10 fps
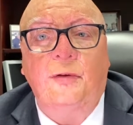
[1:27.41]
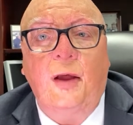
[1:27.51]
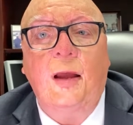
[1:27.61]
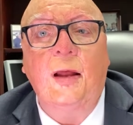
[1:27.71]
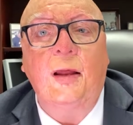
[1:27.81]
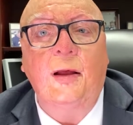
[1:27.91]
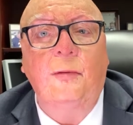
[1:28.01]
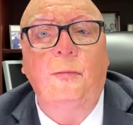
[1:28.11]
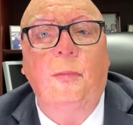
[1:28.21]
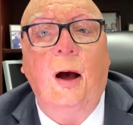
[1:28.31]
taken
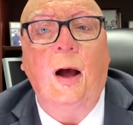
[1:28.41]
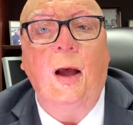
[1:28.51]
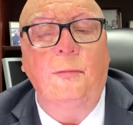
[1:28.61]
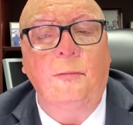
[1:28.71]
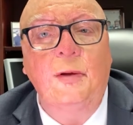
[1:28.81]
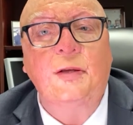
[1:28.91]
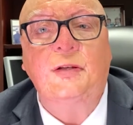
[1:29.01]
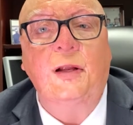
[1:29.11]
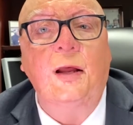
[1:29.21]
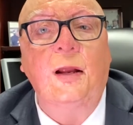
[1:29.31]
in by
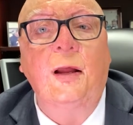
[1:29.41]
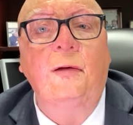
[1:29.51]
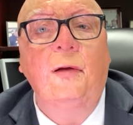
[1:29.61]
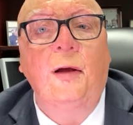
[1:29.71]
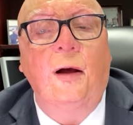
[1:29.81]
misleading,